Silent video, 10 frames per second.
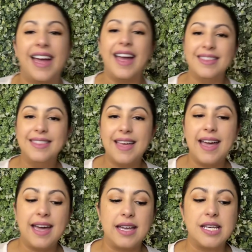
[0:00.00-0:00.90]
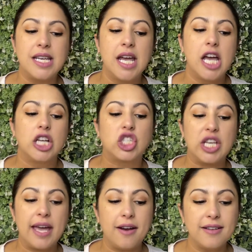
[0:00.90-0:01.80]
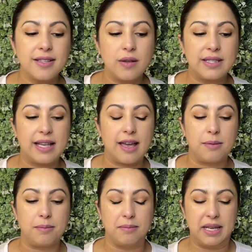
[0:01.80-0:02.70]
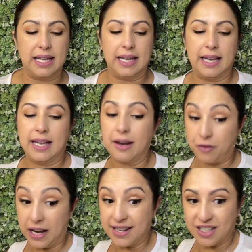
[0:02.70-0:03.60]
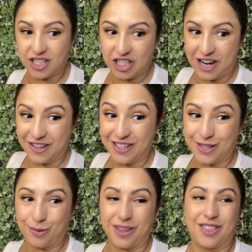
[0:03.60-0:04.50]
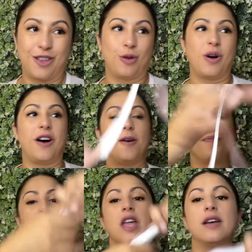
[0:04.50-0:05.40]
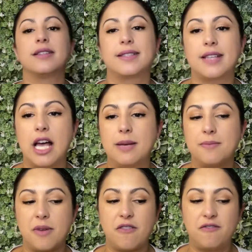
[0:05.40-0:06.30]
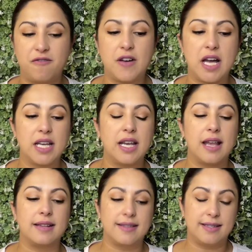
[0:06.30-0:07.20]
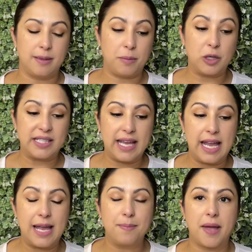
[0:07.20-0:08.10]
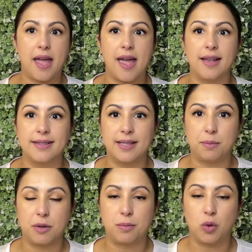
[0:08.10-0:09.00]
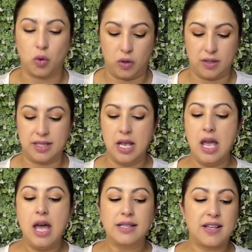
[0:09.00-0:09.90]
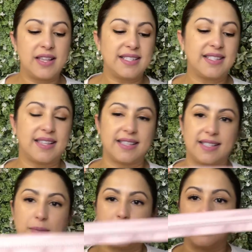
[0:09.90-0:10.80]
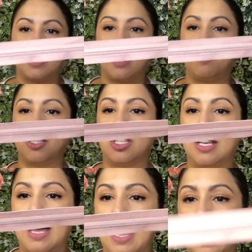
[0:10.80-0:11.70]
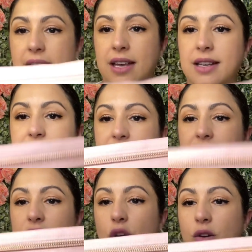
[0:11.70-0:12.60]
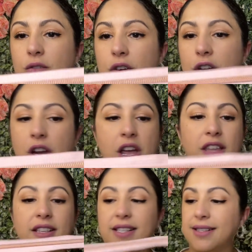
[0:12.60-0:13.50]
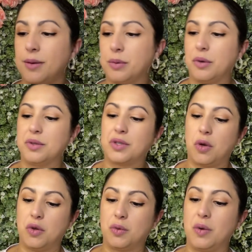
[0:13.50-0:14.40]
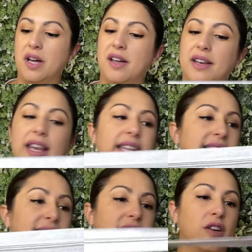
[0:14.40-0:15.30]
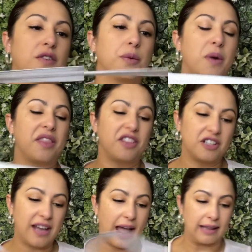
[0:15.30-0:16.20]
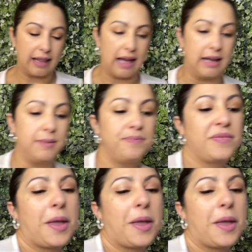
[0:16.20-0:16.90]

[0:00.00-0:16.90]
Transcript: And then she had also sent me, and I forgot to share this with you all some fun zipper tape and zipper pulls. So this is the zipper tape that she had sent over. This is the rose gold one and it's a silver one. They're nylon.